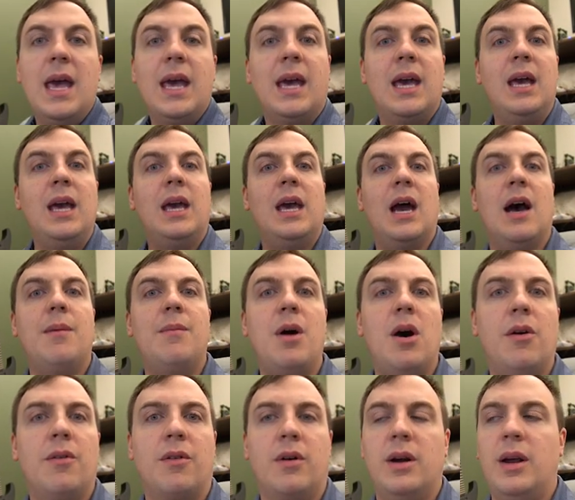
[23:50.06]
can come
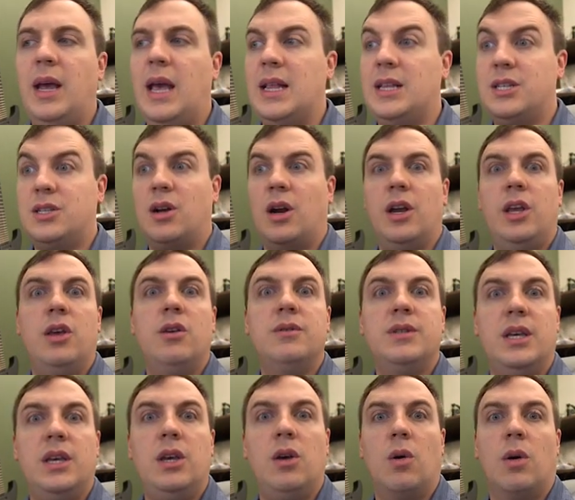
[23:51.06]
over and start
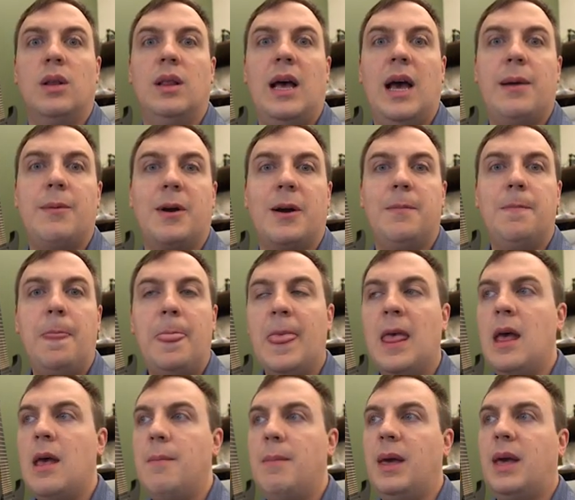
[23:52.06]
using your library
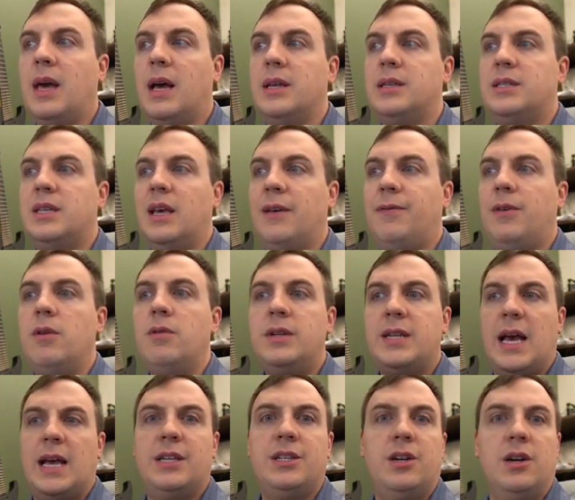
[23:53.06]
because if you
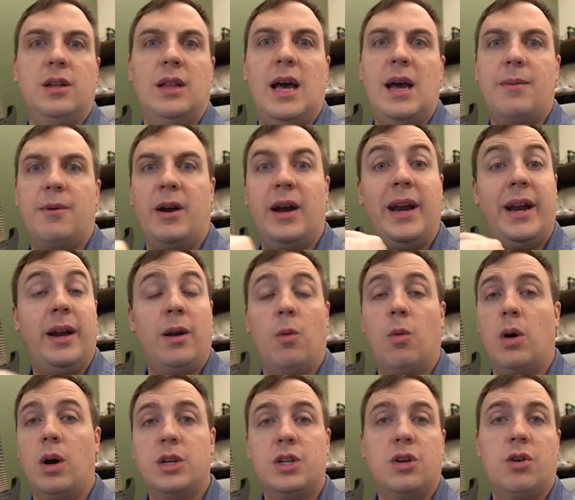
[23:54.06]
test your library and it
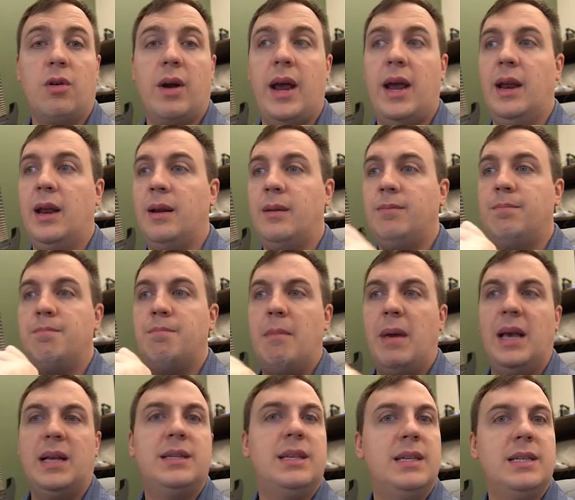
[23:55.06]
works great, it
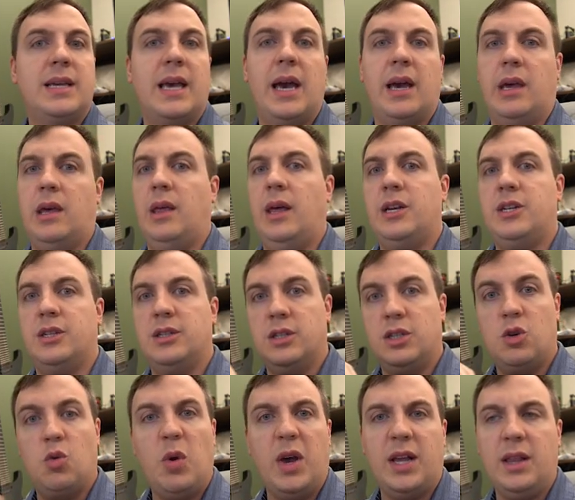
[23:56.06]
makes these
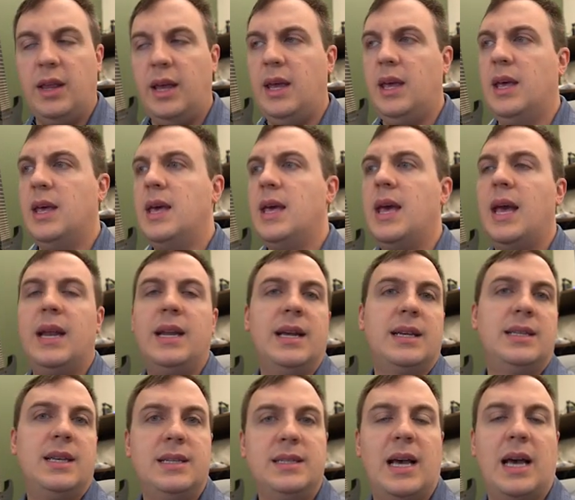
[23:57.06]
calculations quickly, it
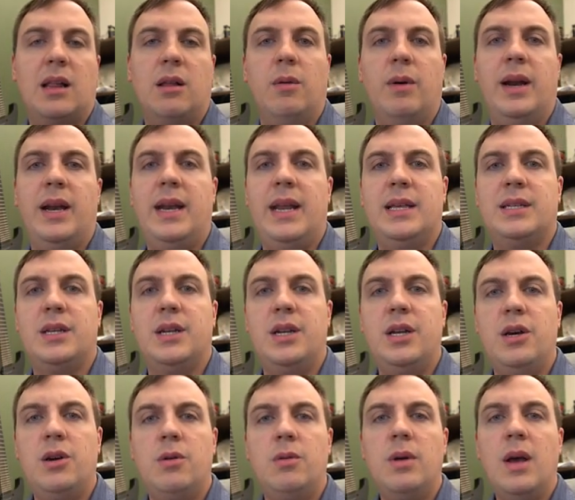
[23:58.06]
does exactly what it needs to
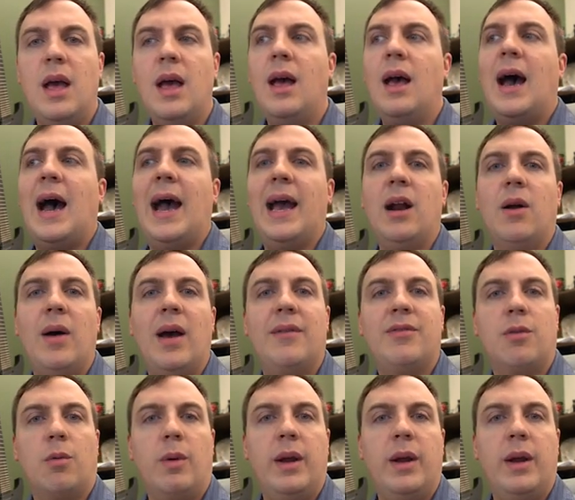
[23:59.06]
do, I don't have to